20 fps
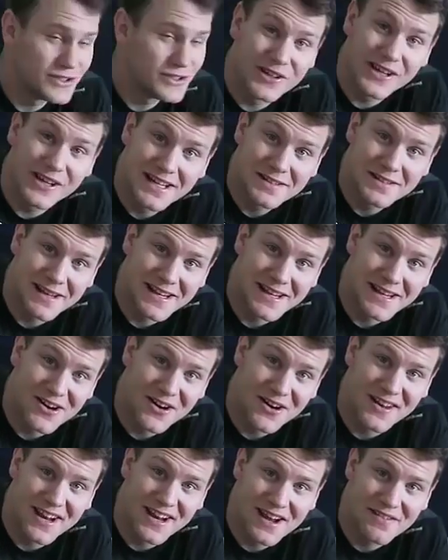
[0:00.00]
So you guys may
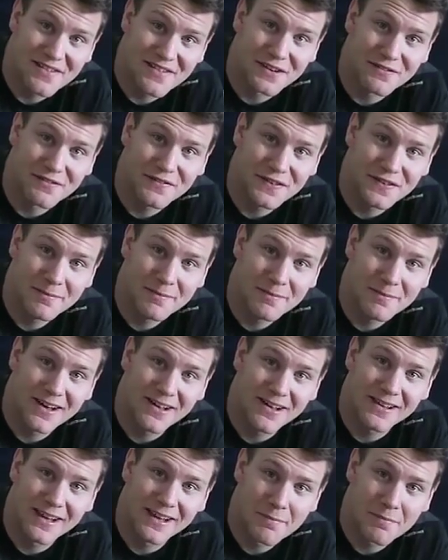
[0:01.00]
know that I have a
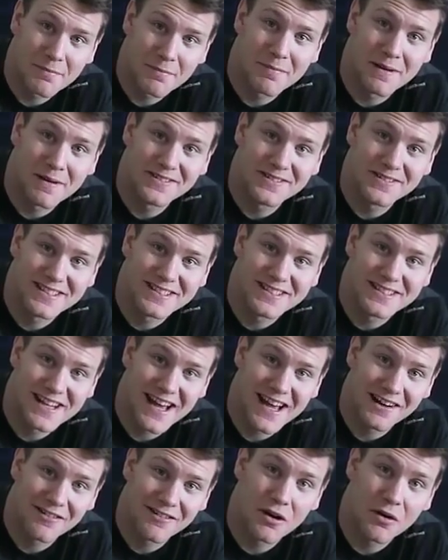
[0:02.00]
female Lampropeltis
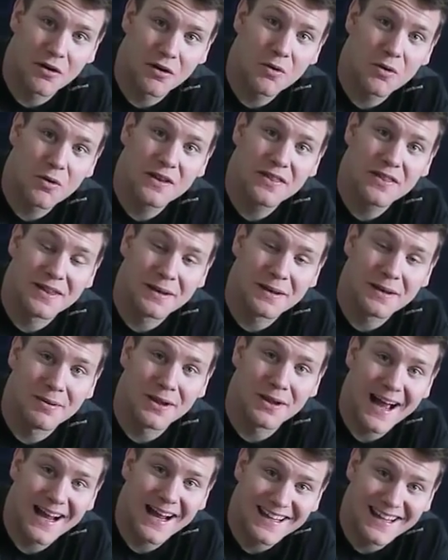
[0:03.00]
nigra, or the
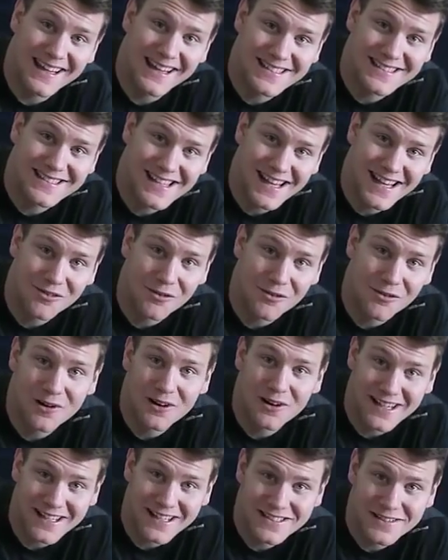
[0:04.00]
black kingsnake,
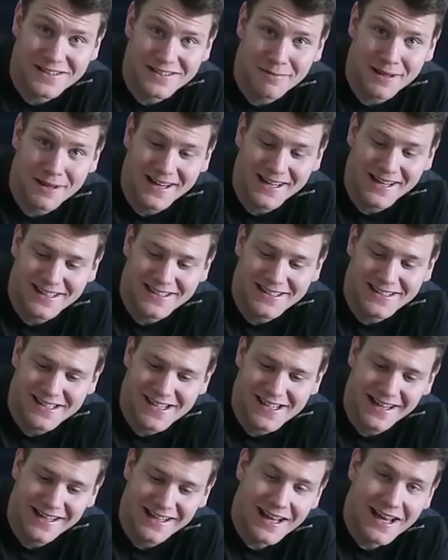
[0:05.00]
or Eastern black
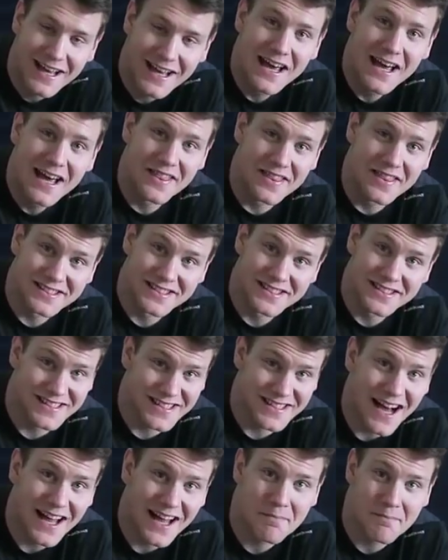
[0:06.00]
kingsnake. This is
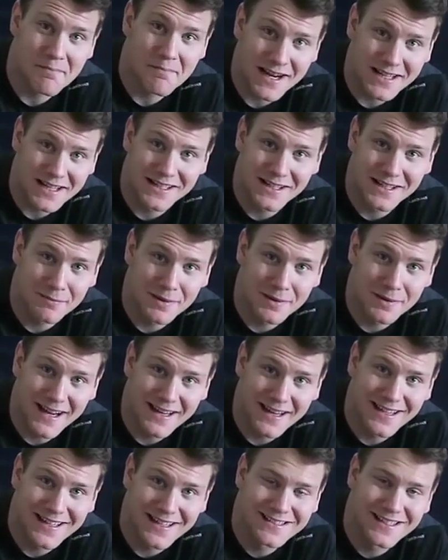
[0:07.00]
not a Mexican
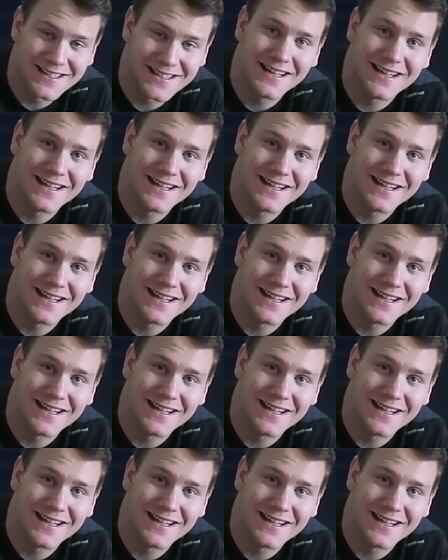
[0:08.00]
black kingsnake.